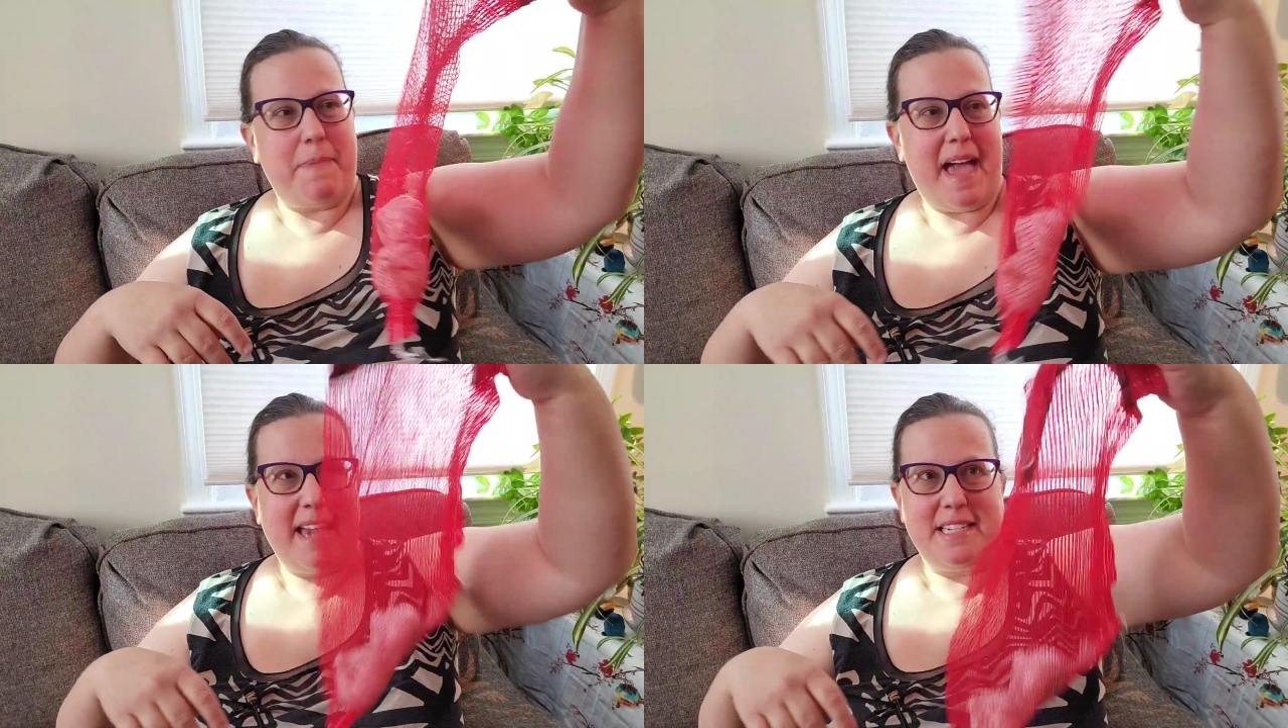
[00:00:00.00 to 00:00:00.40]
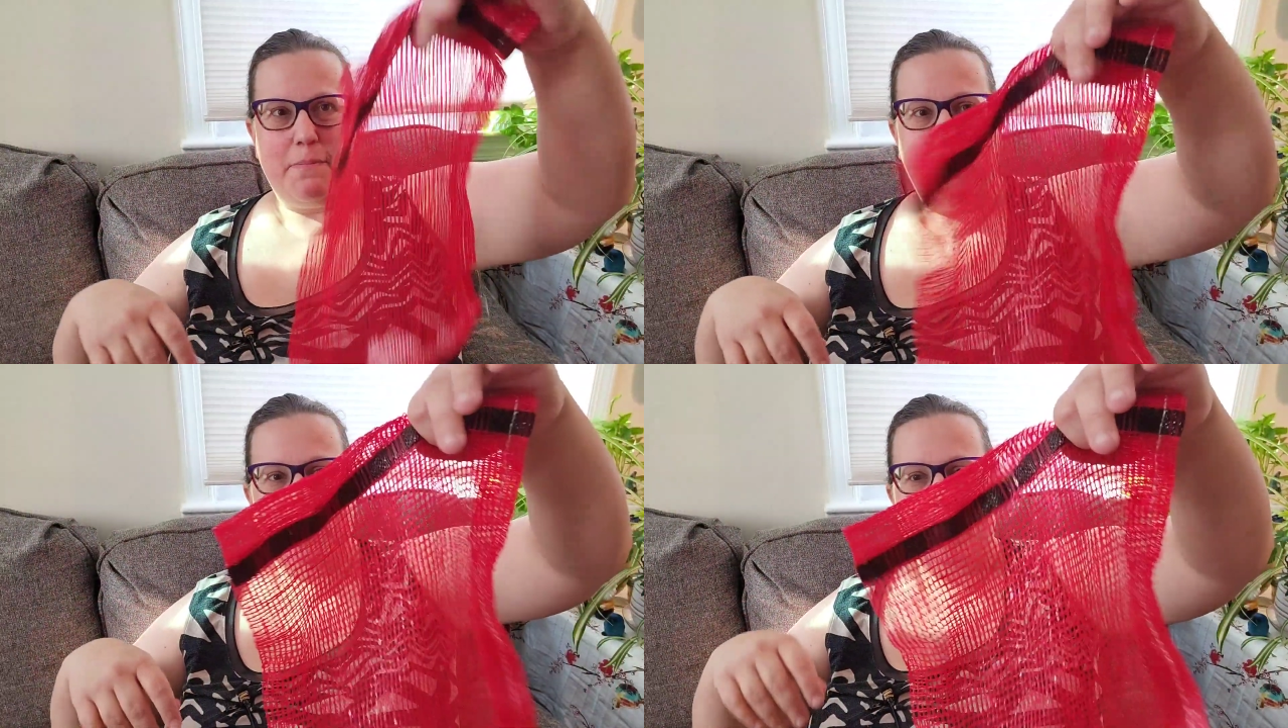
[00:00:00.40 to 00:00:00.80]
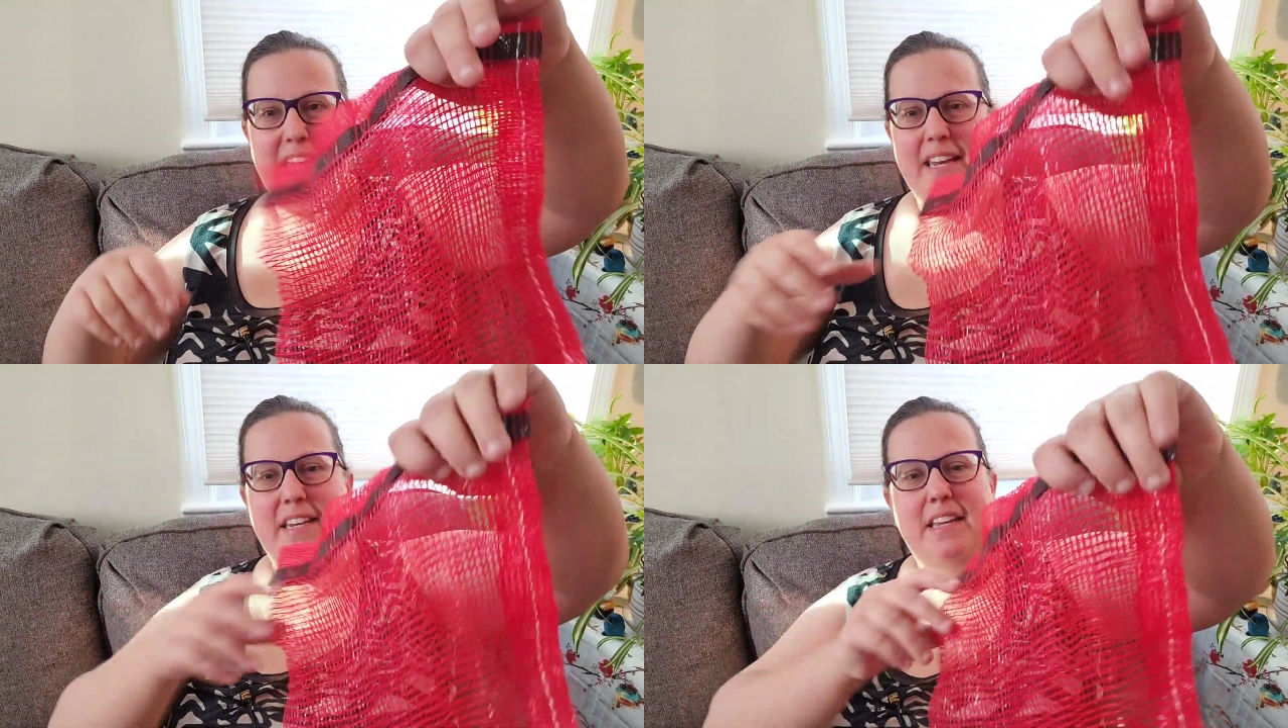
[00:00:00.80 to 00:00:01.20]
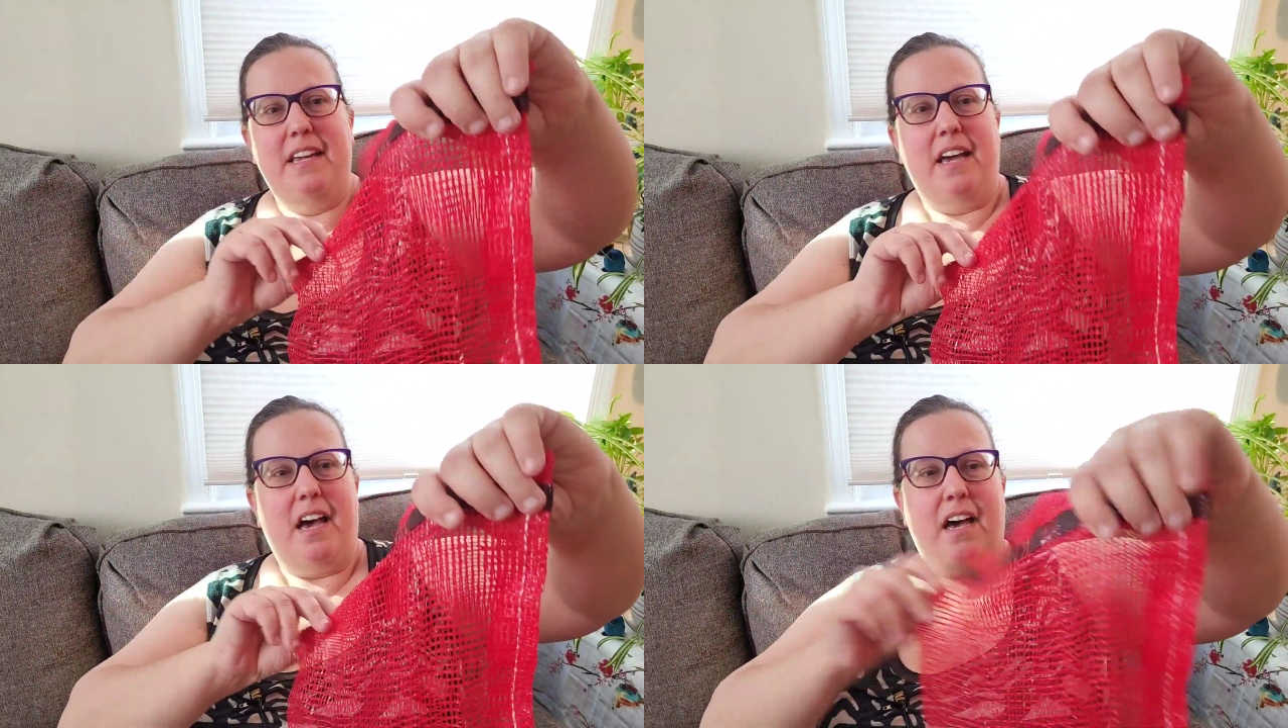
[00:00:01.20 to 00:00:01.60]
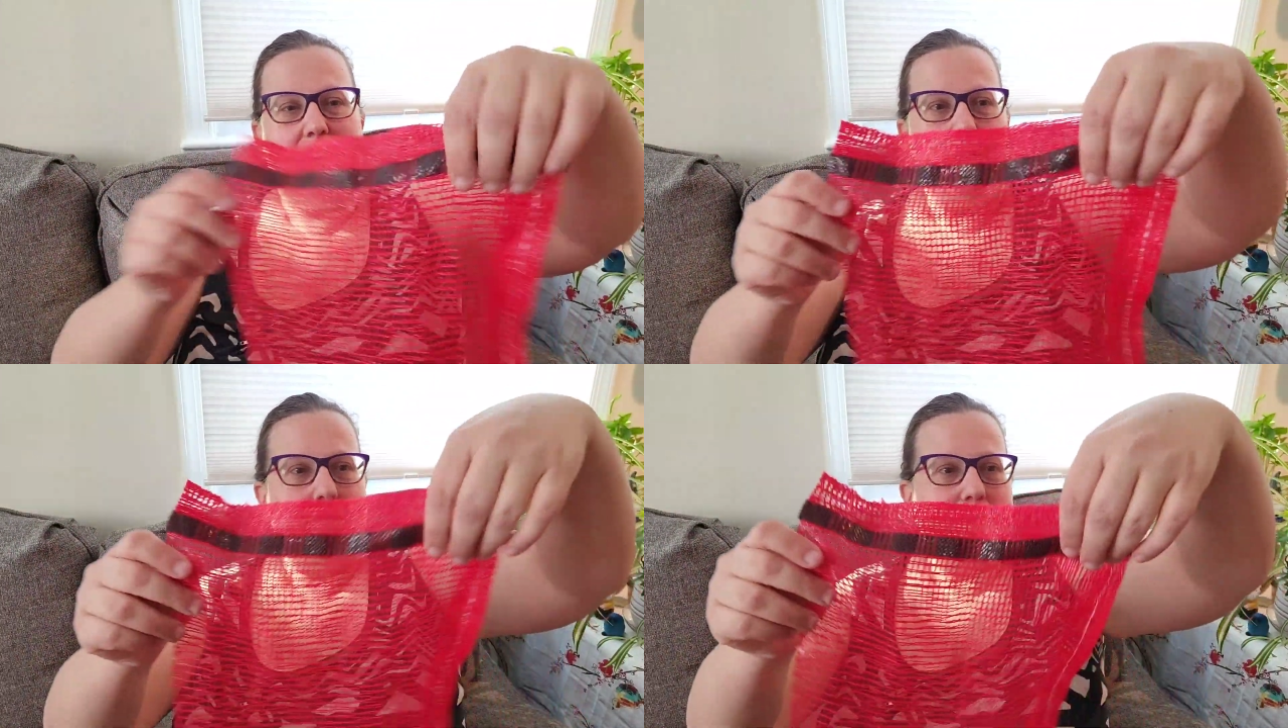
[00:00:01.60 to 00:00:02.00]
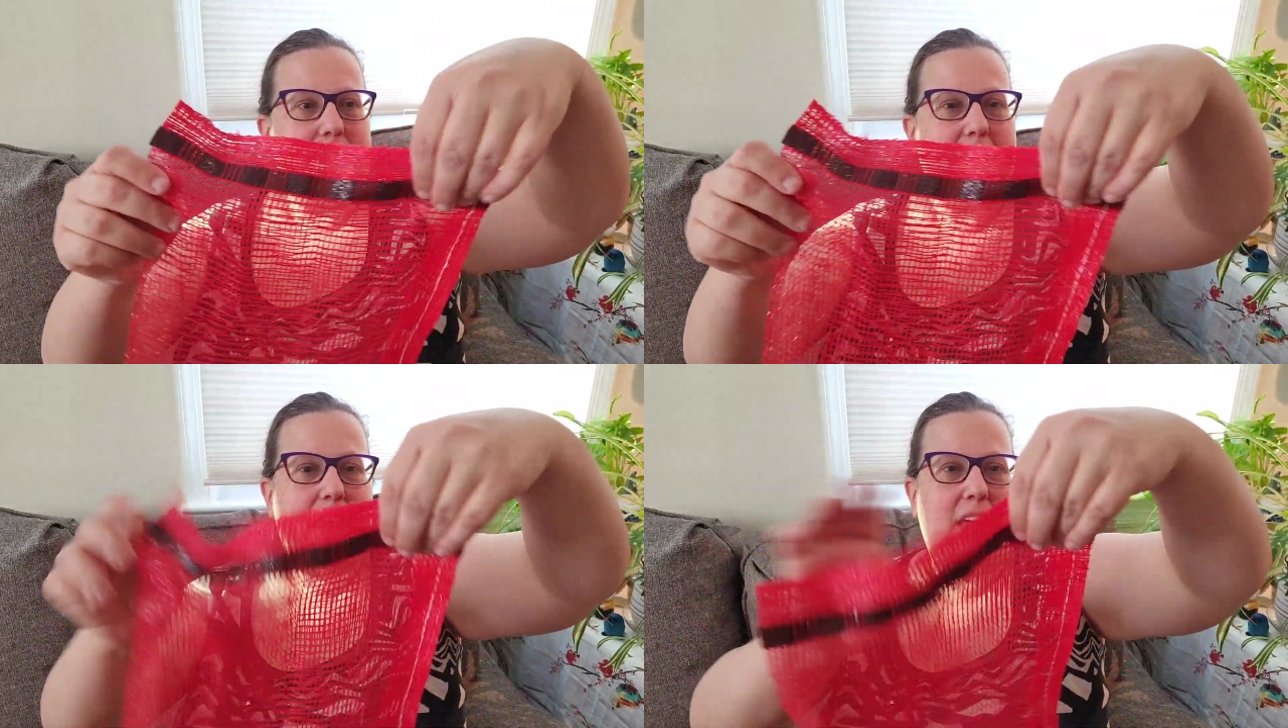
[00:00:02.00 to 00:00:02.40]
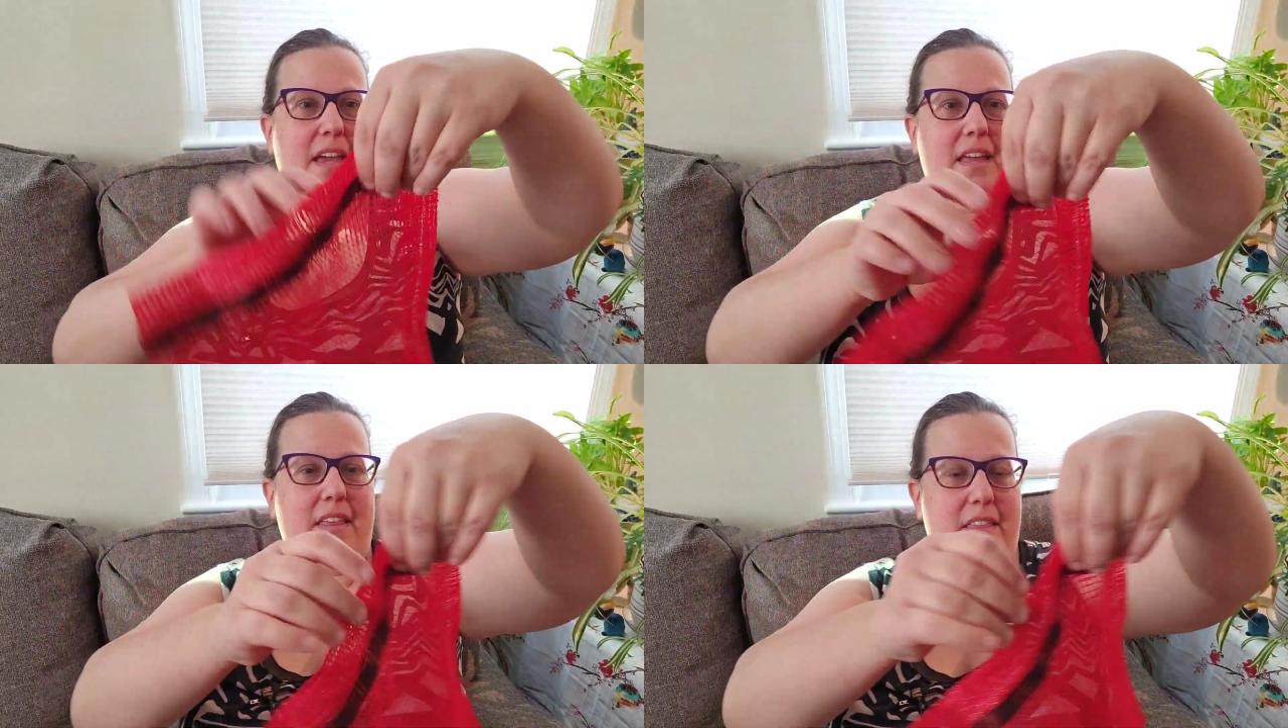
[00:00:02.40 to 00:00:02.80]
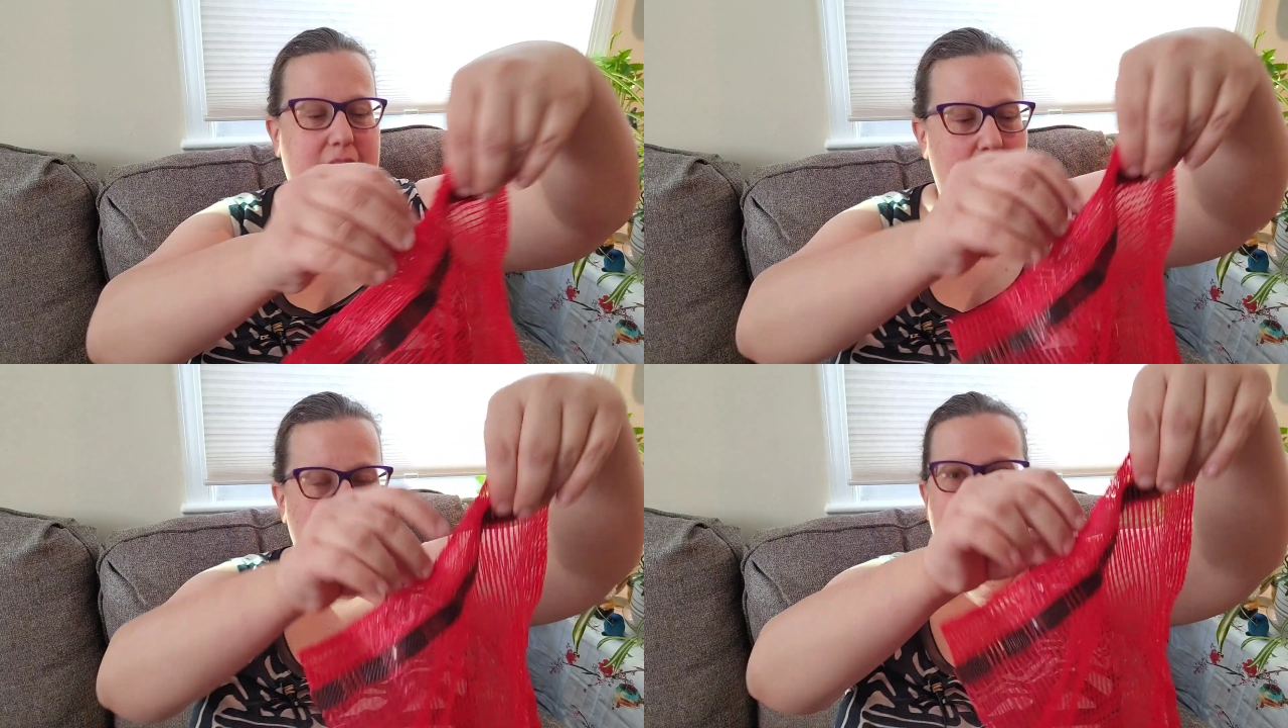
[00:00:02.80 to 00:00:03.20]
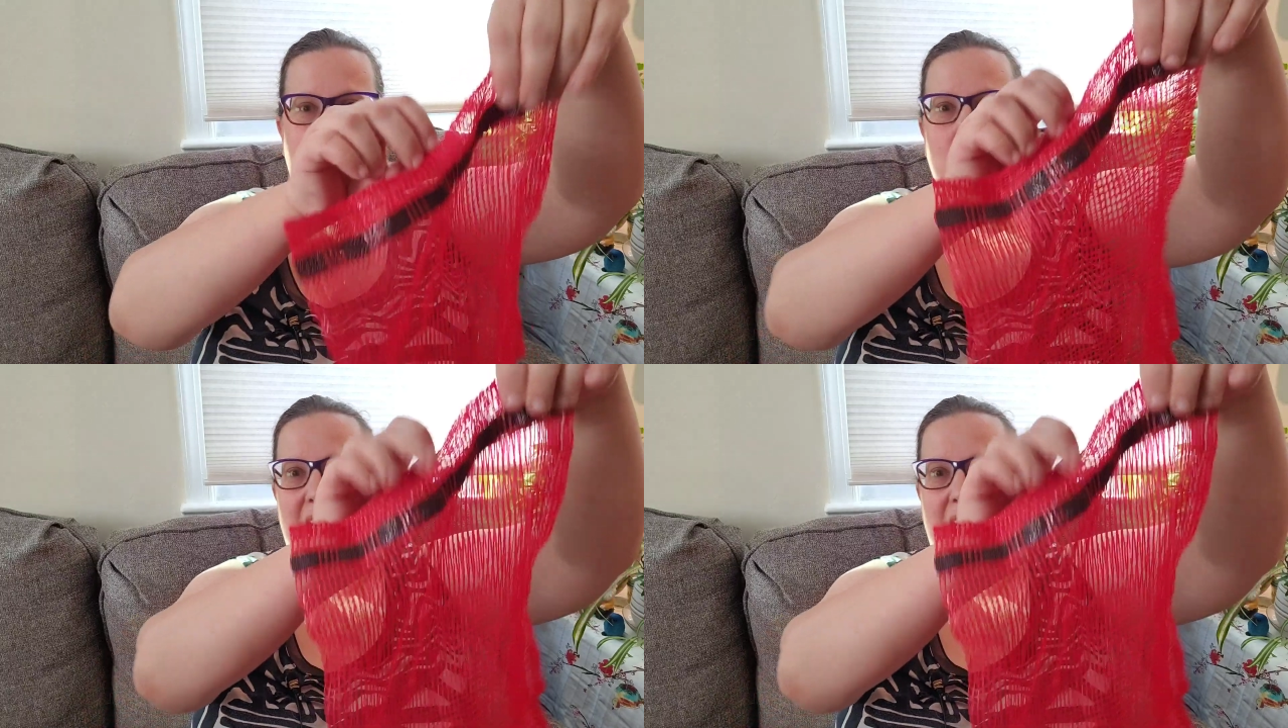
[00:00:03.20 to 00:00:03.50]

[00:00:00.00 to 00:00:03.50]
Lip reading: bag to put it in, for when